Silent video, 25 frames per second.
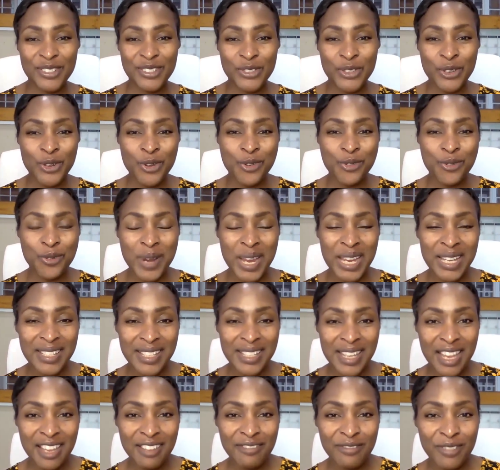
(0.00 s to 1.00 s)
It's great
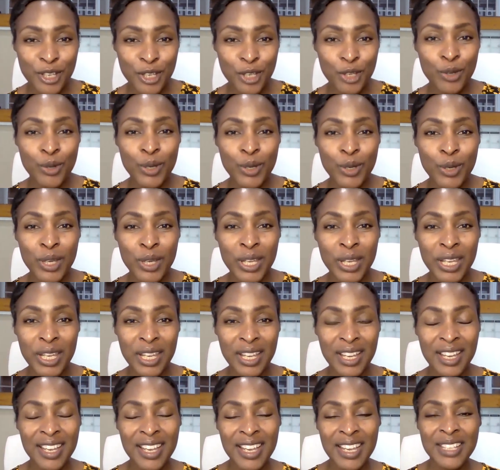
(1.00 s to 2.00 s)
having you here
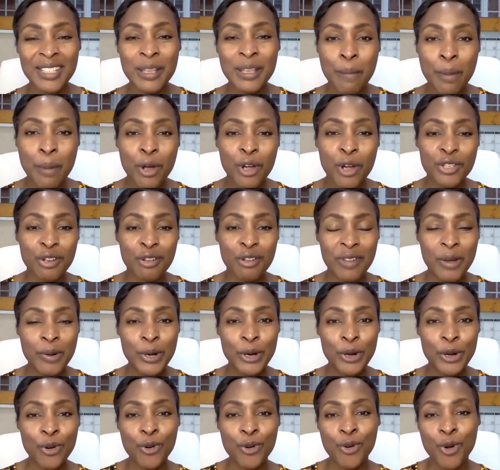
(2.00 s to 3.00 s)
as a part of
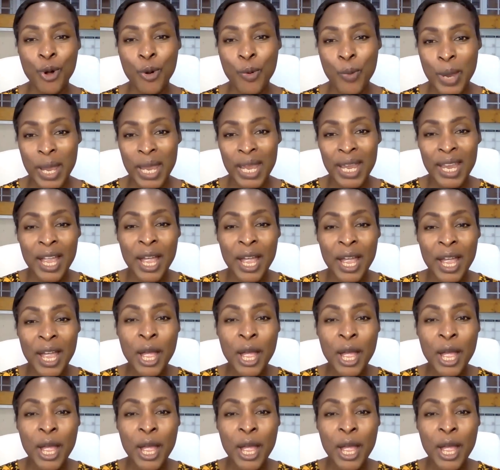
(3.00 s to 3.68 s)
our growing